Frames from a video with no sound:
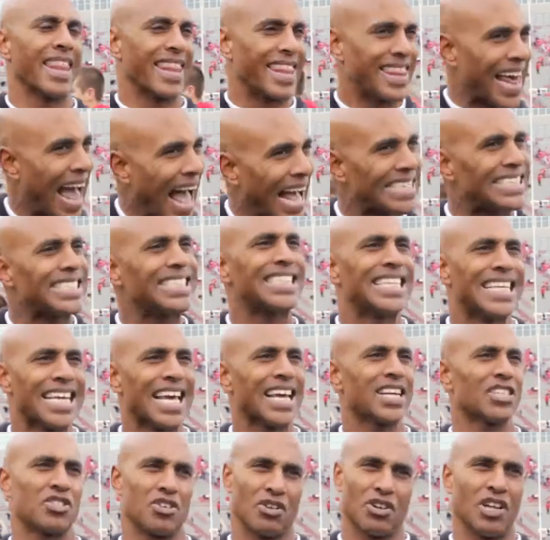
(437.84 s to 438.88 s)
That's the
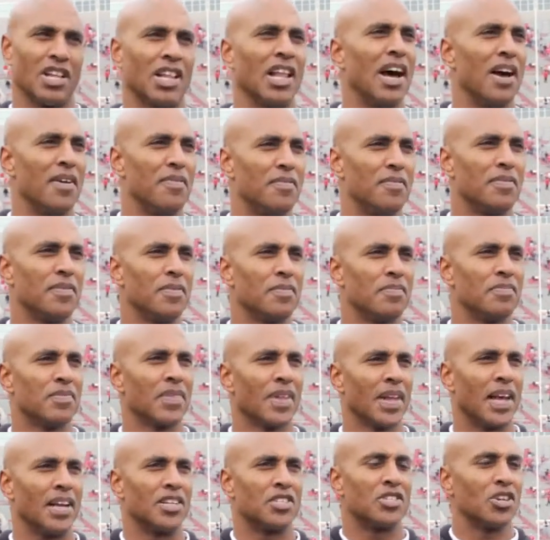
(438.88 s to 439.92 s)
answer to life.
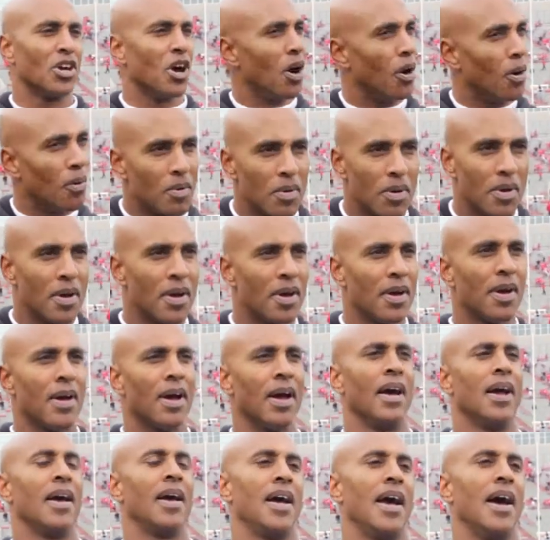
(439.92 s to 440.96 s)
And so,
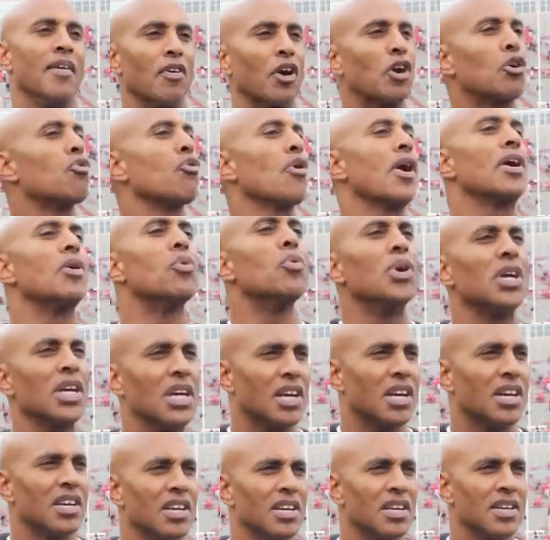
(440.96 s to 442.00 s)
have a great week
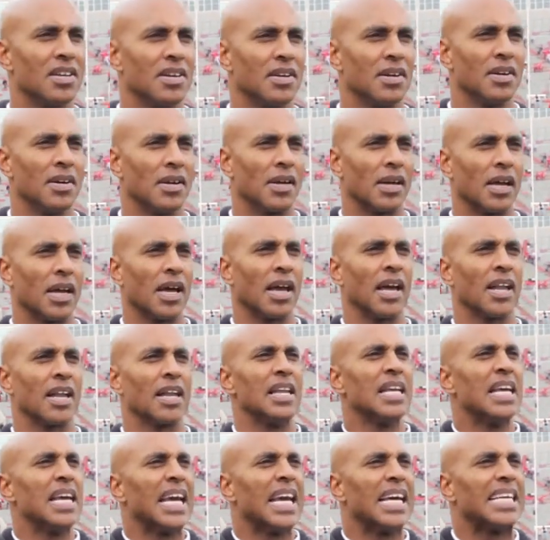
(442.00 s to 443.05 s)
and,
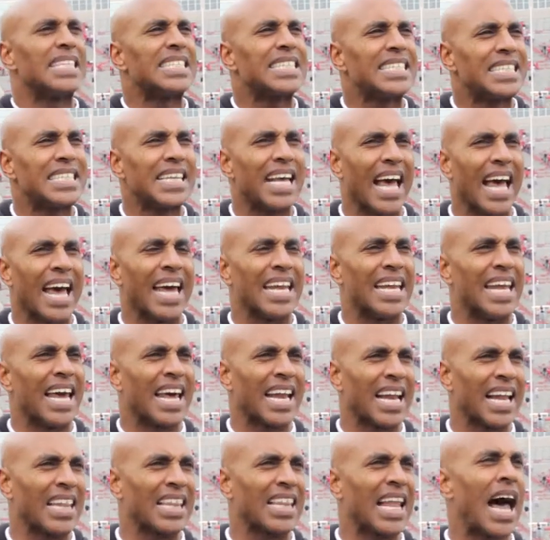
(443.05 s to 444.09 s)
and,
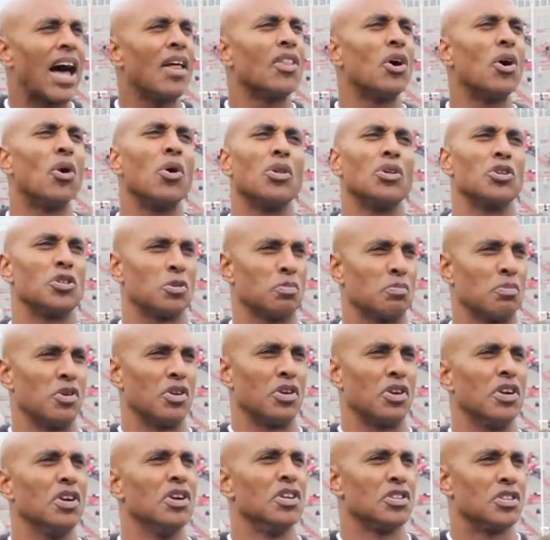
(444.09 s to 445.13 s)
and allow the Holy Spirit
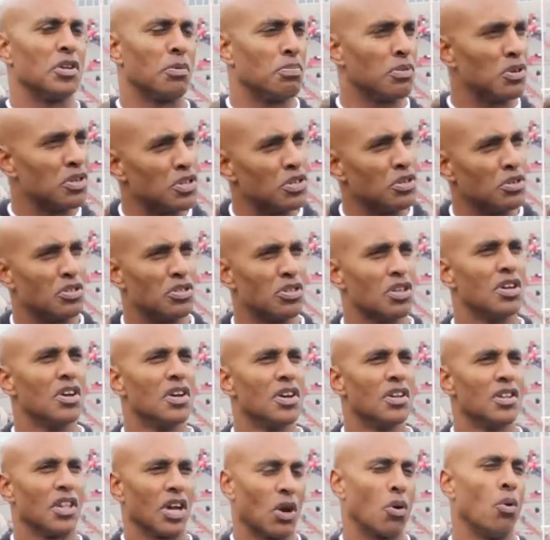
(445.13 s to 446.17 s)
to produce
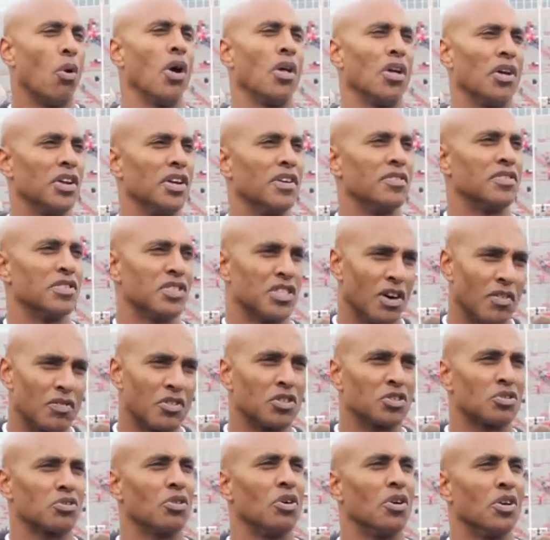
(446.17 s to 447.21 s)
the quality of
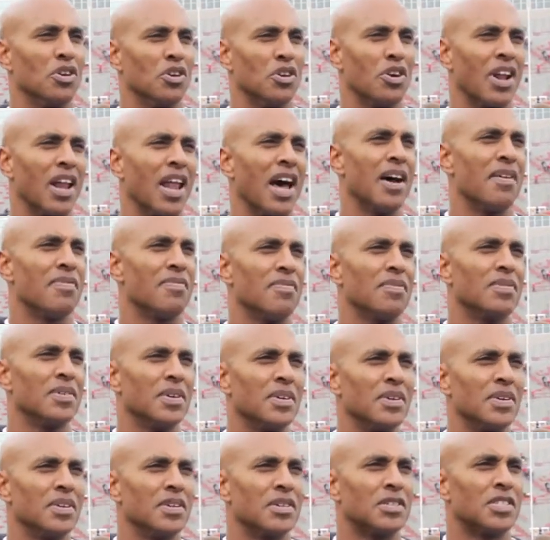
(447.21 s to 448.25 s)
self-control in your
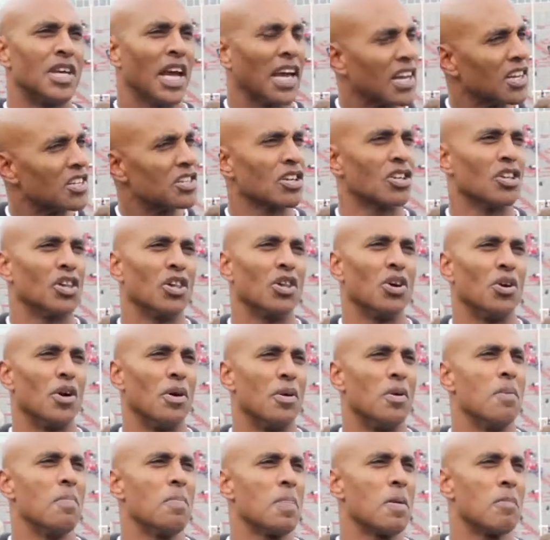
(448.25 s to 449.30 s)
life. Take it to the Lord,
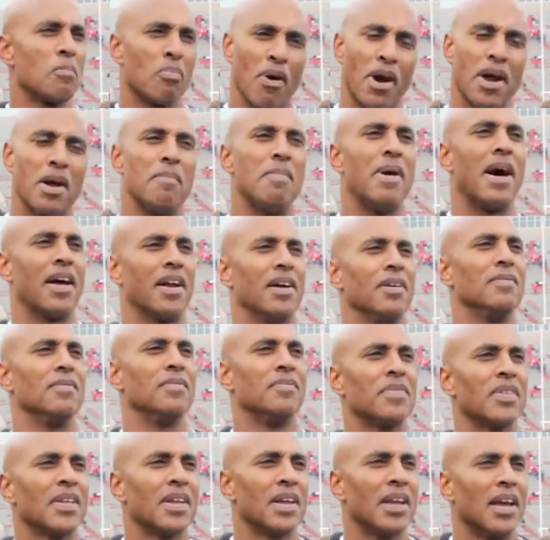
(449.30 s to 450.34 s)
pray about it,
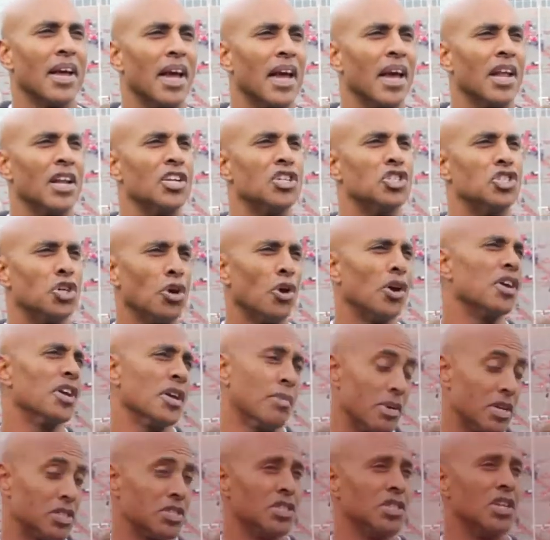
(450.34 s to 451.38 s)
and enjoy
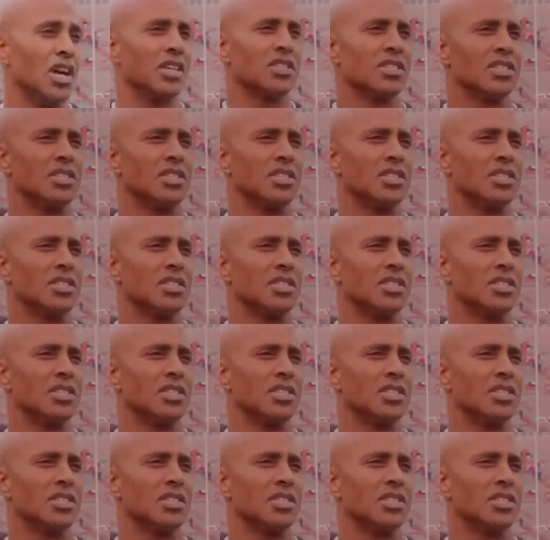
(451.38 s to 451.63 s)
Him as He does